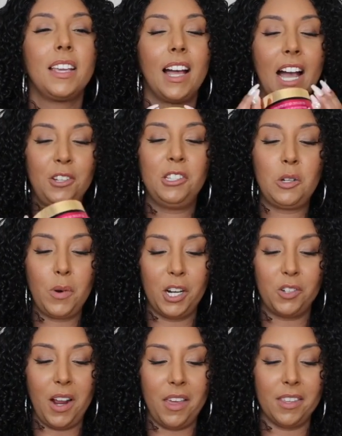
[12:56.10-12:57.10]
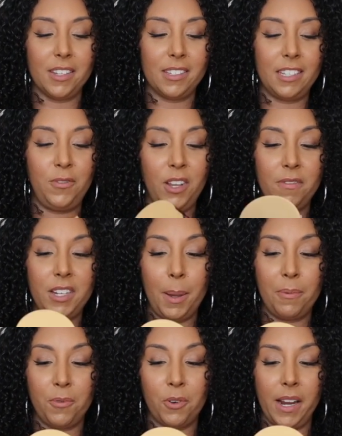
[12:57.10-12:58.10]
I just want to try this. If you have
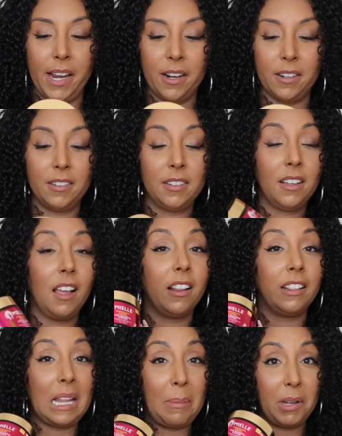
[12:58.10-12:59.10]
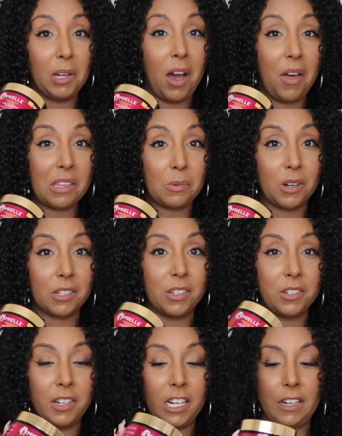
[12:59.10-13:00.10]
type 4 hair, let me know how this works on
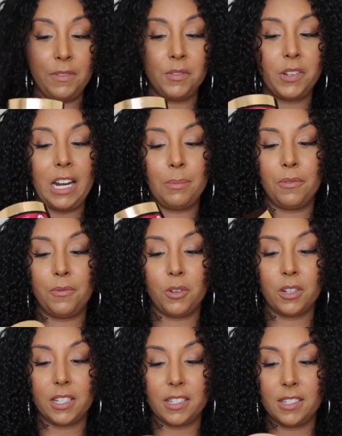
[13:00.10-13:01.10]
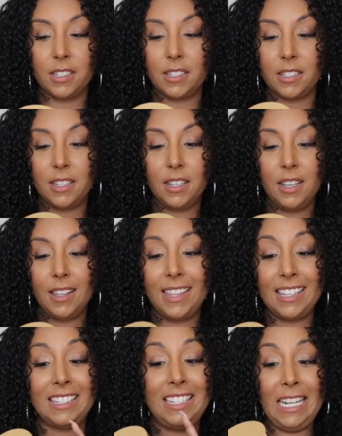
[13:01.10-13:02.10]
your hair if you tried it before, because
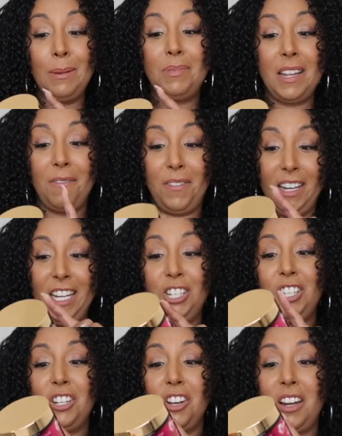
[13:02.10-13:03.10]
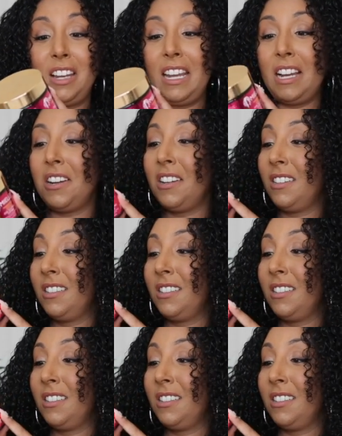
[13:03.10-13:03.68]
this deep definition on here